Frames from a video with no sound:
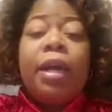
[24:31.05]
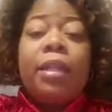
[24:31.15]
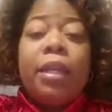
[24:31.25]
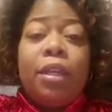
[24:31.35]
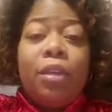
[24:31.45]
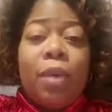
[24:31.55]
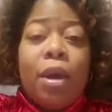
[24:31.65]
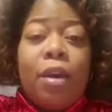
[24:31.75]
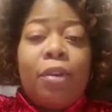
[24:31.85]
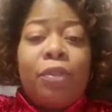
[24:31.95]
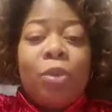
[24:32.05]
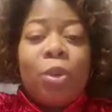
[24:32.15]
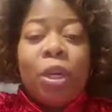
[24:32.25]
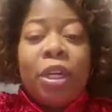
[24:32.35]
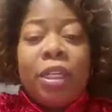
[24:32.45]
Thank you all
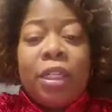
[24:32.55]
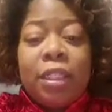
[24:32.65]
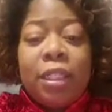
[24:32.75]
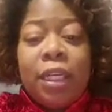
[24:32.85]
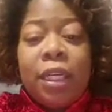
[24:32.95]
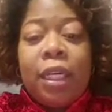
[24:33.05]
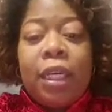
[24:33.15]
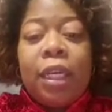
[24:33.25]
for listening